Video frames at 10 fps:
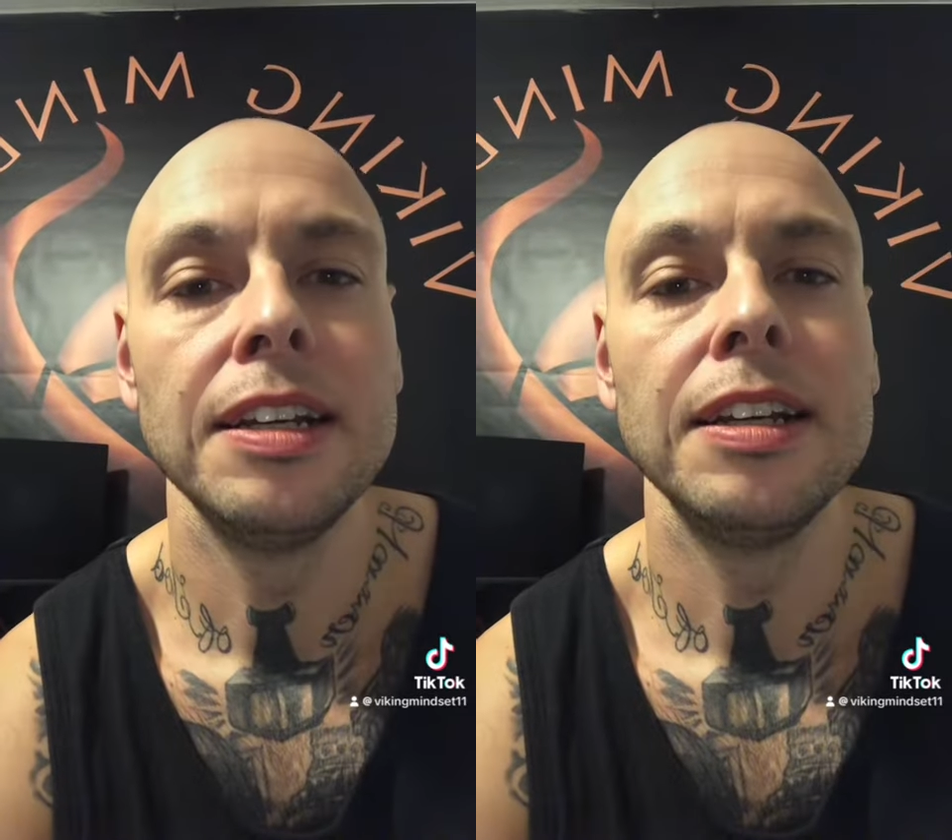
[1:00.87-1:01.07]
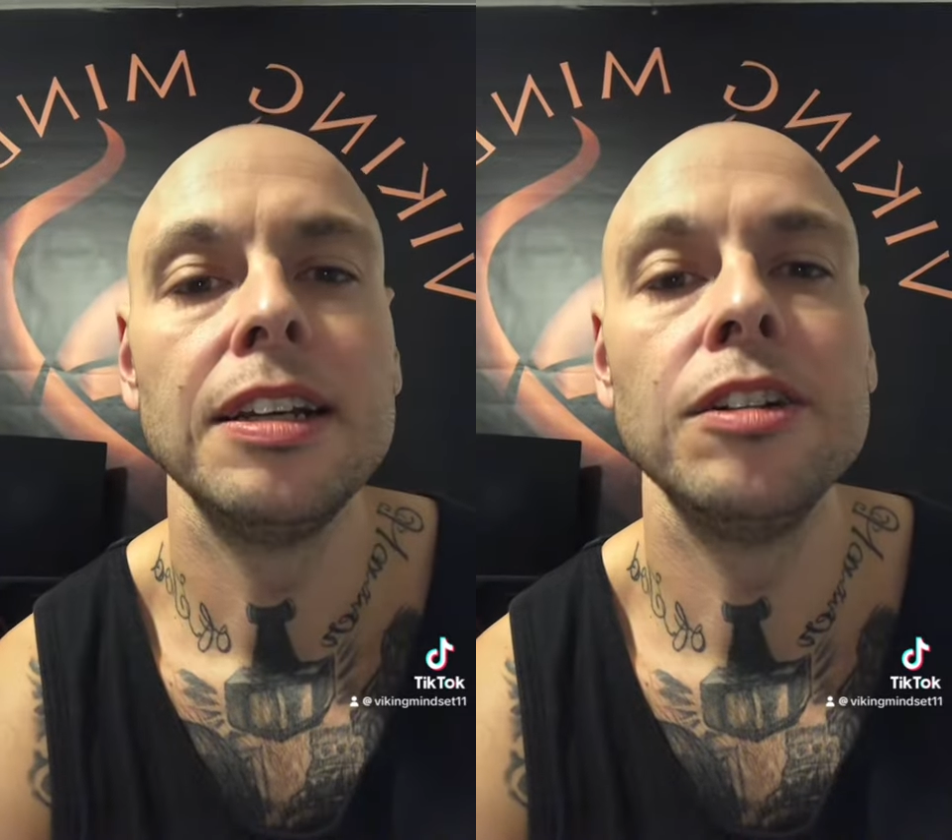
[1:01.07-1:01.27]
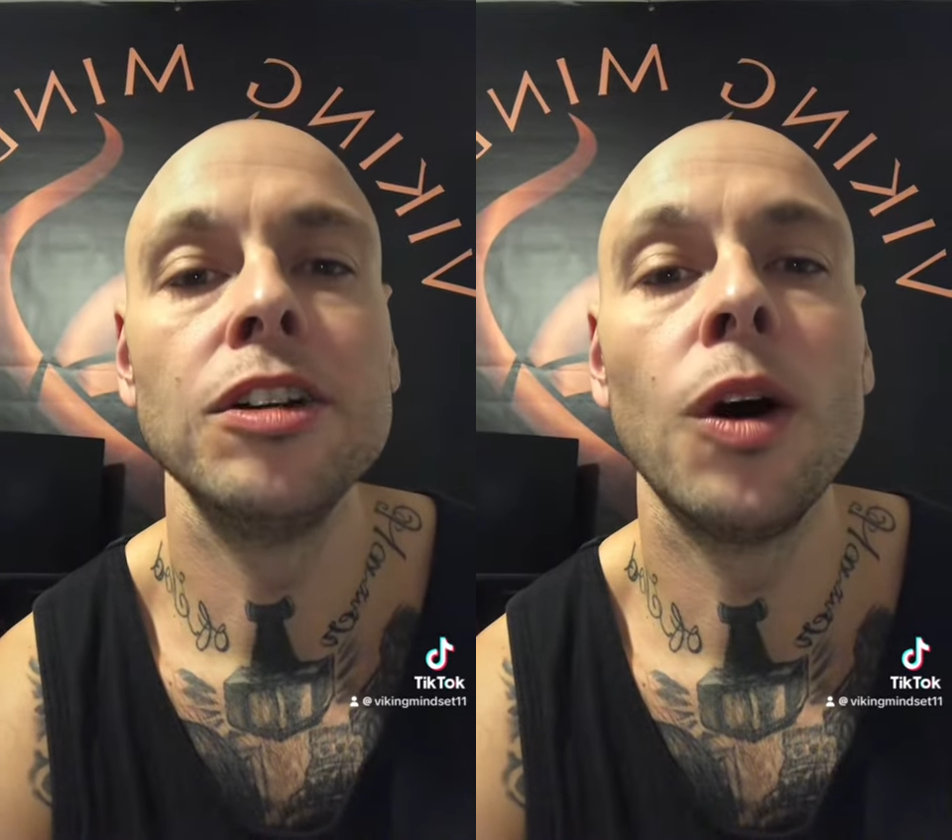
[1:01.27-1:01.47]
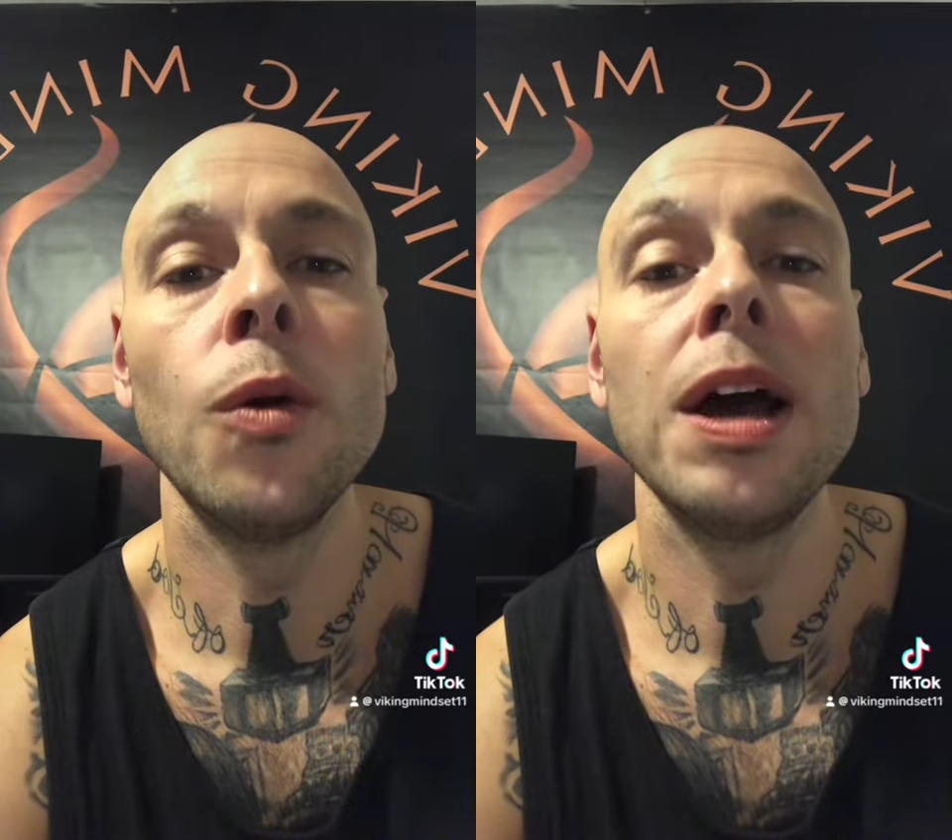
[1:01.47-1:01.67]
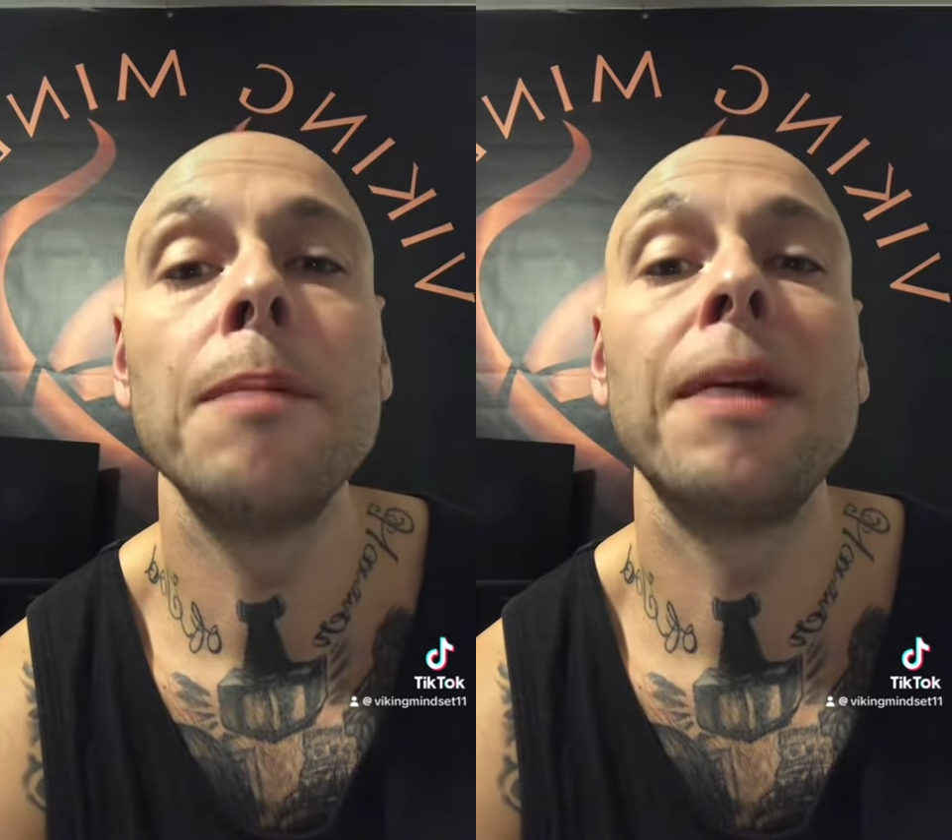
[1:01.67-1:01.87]
you know,
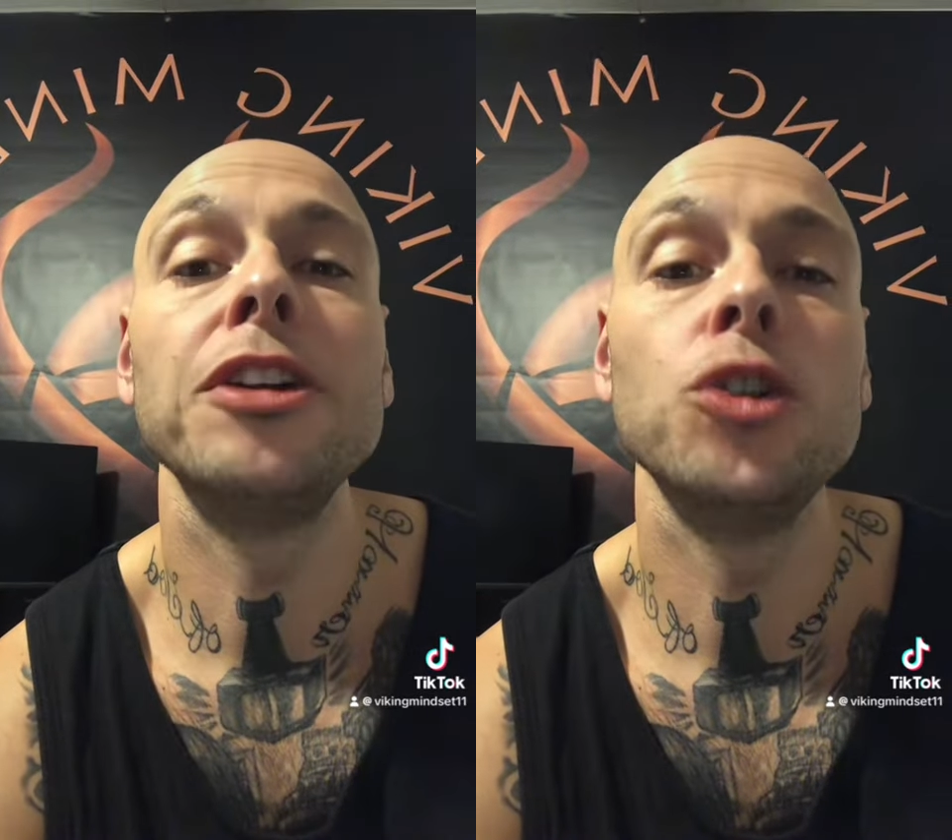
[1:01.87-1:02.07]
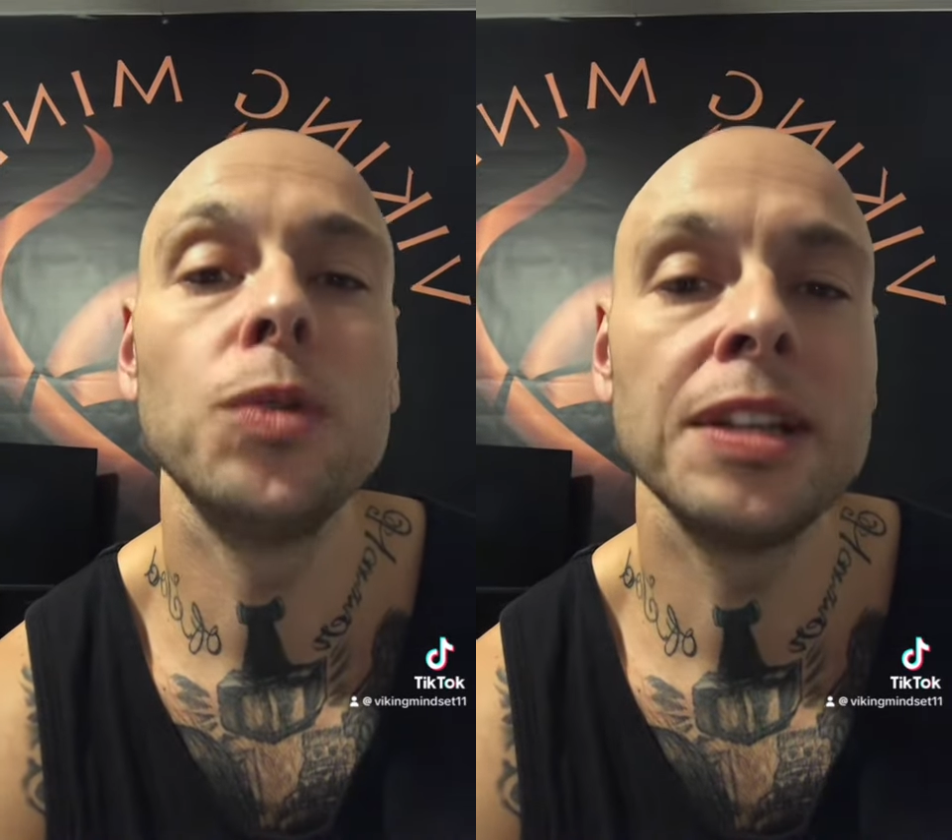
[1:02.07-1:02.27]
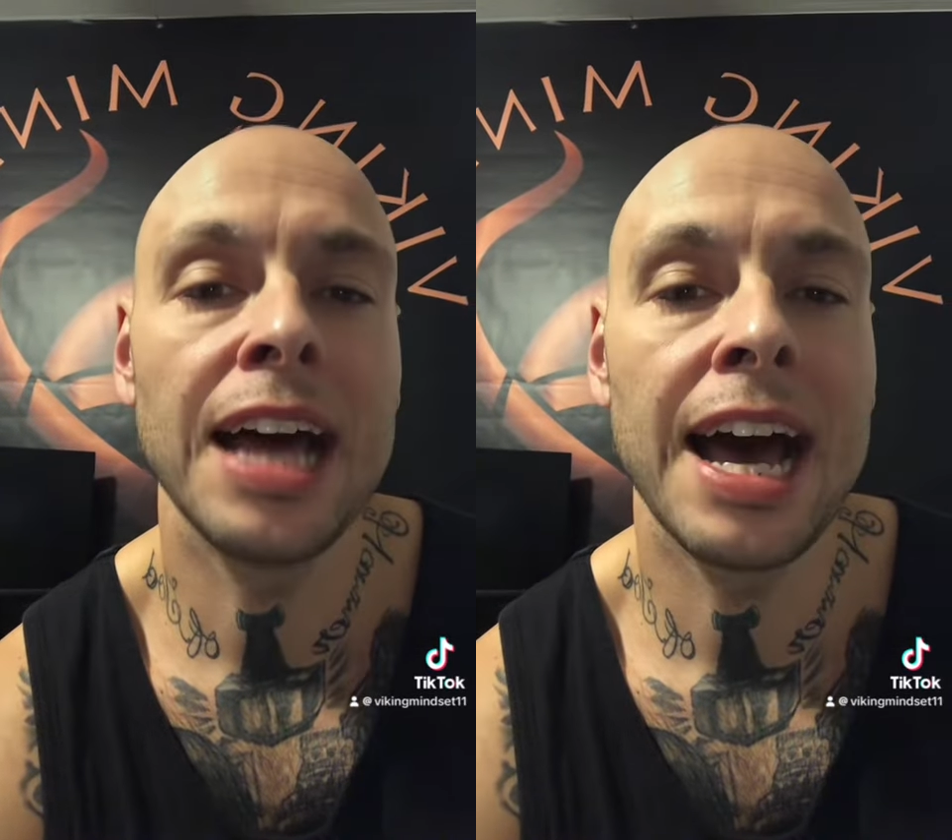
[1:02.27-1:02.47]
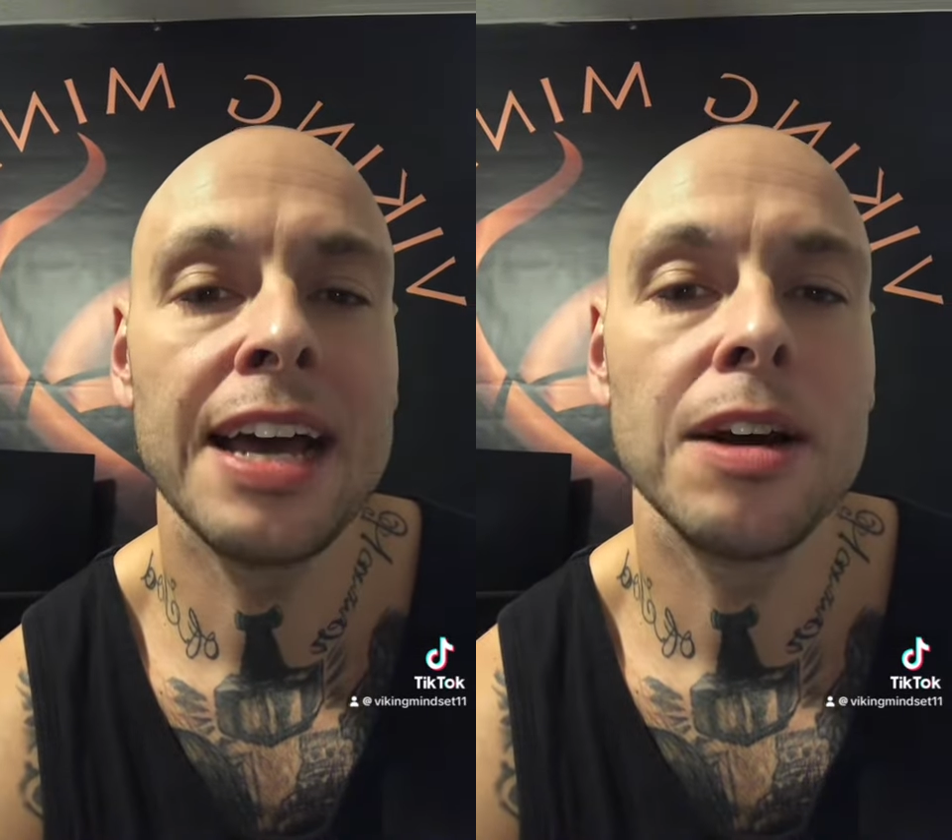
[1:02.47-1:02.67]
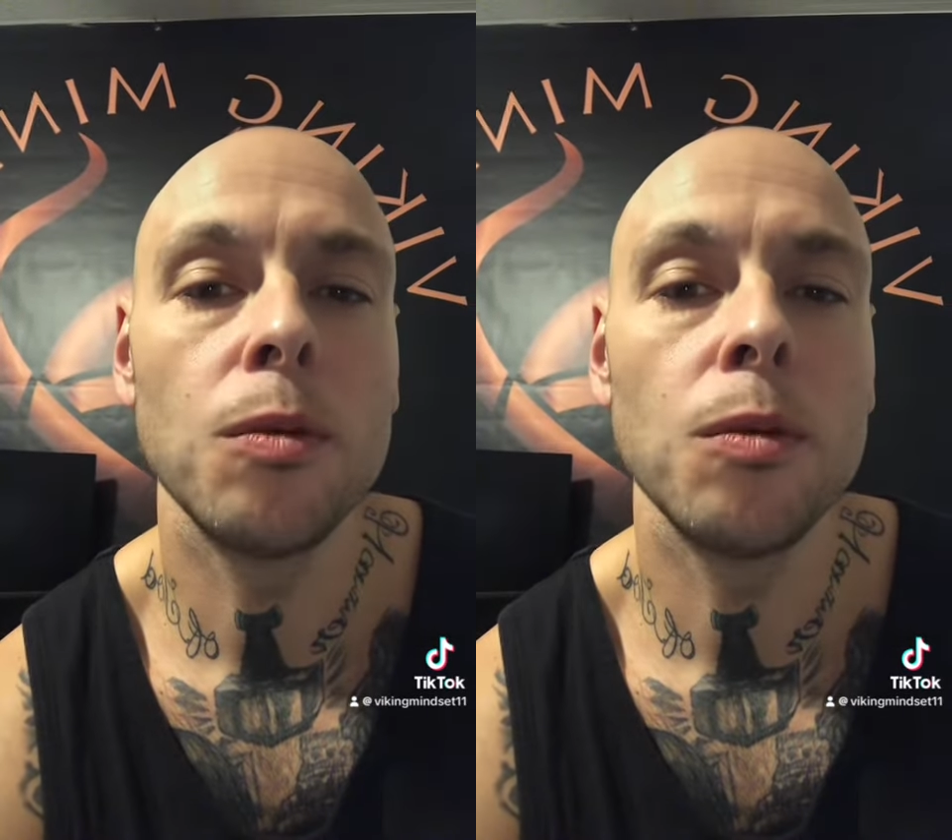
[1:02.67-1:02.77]
and by doing that,